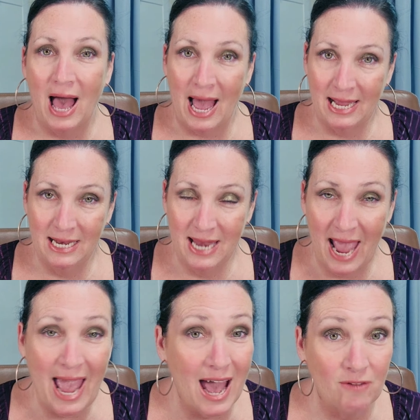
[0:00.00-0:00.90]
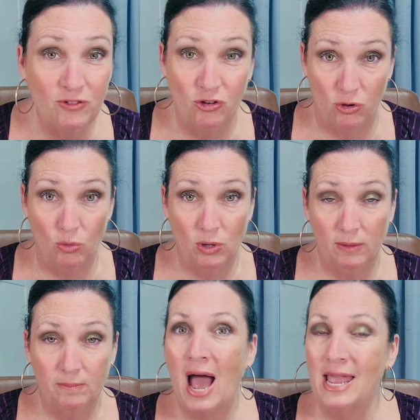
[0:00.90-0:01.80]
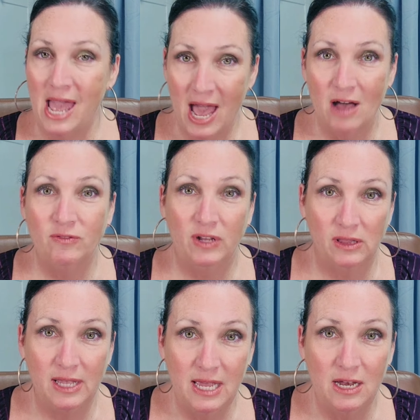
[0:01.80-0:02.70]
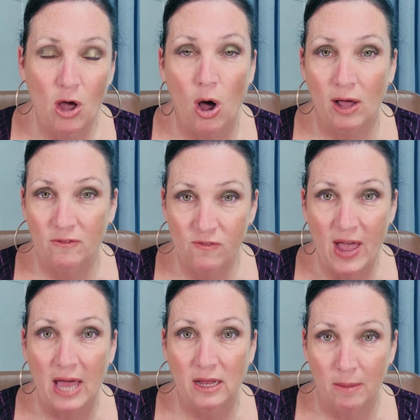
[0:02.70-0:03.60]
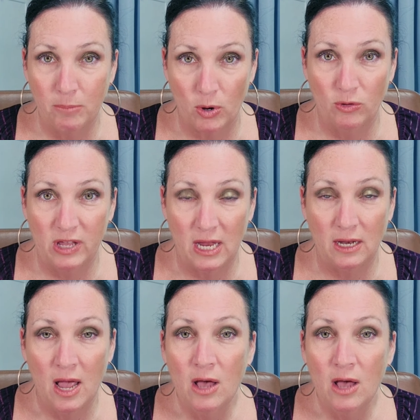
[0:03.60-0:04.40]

I have to. I have to lean on fat and protein.